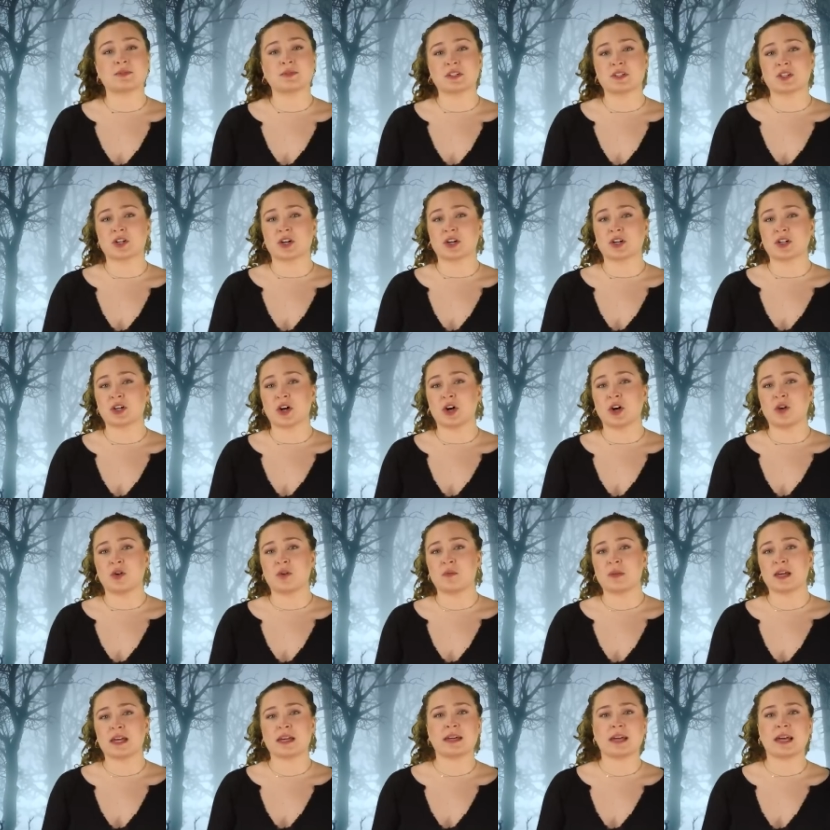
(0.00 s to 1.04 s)
he returned
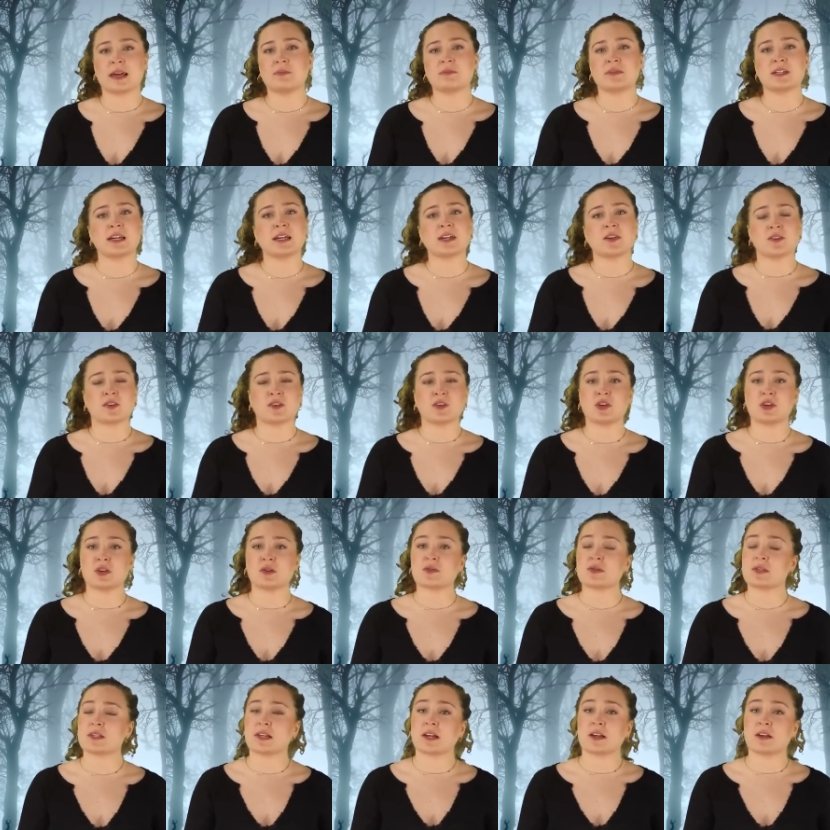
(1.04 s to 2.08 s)
home, he came to hear the
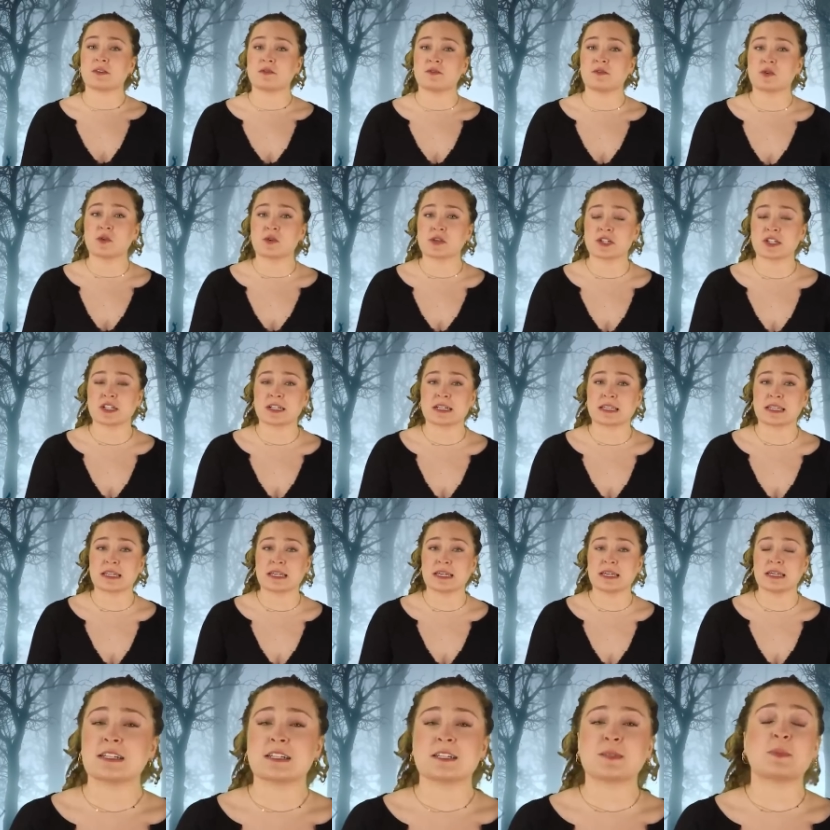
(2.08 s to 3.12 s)
news that
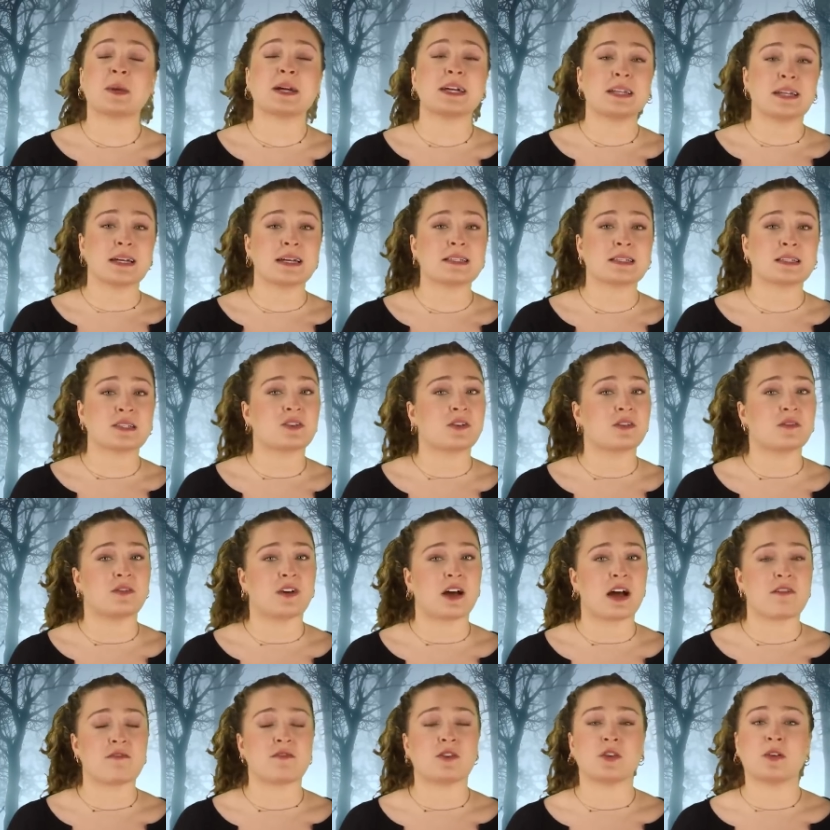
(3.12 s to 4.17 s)
unfortunately, despite his
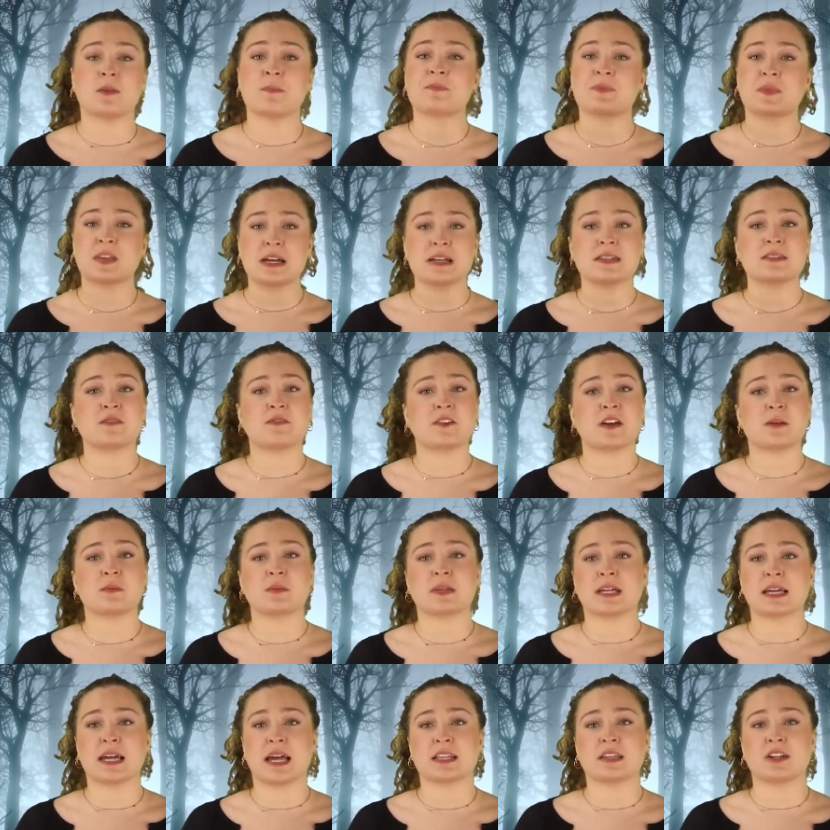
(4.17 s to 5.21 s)
survival, his
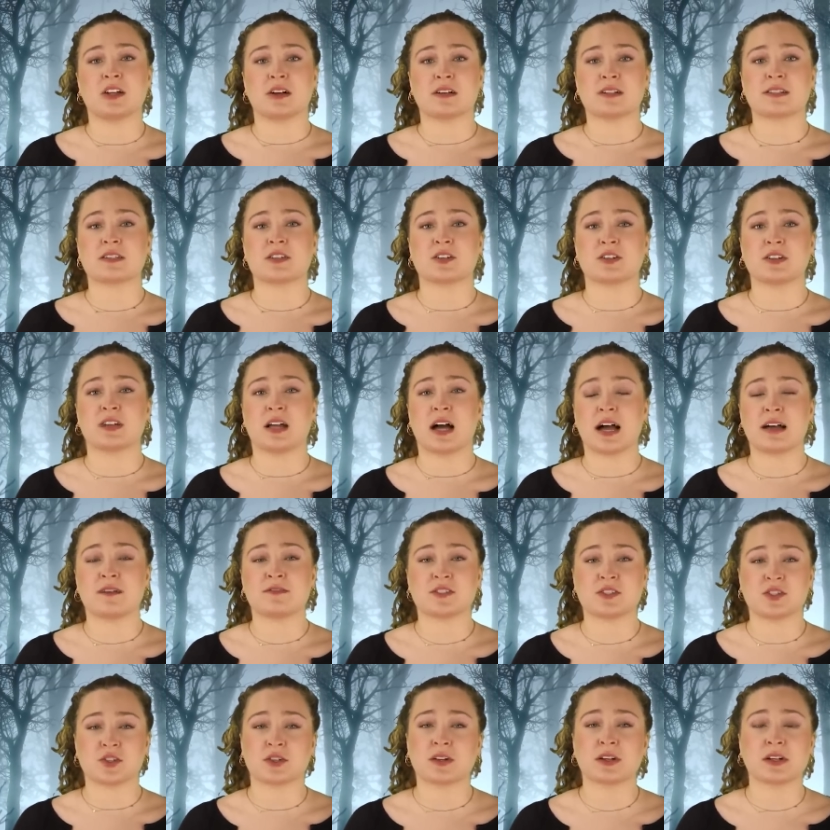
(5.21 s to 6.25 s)
family had lost their
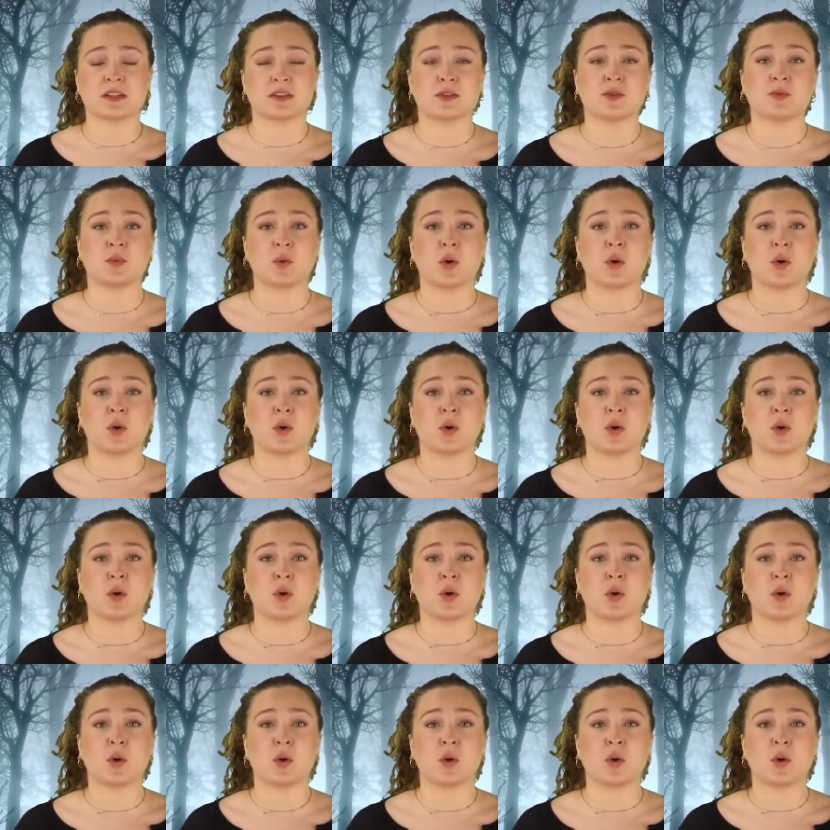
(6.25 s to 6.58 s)
lives during the